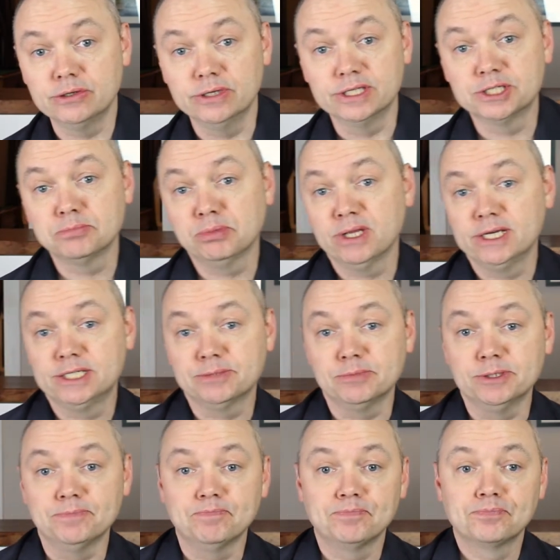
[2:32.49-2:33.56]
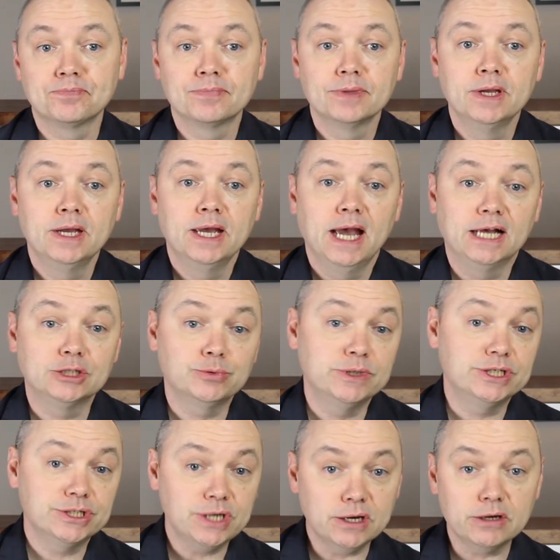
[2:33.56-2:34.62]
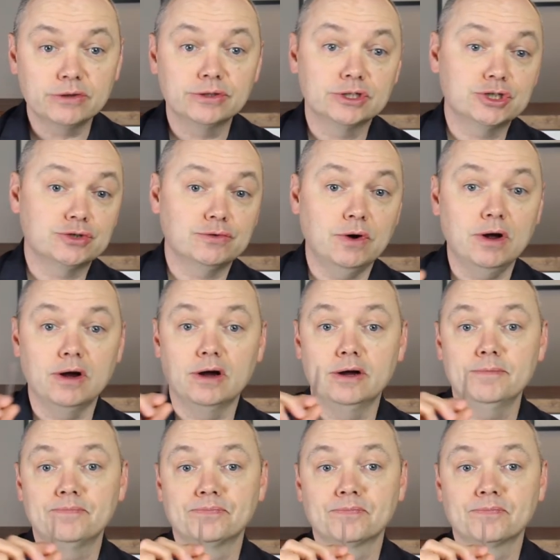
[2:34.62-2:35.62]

its placement. As we suck on the straw,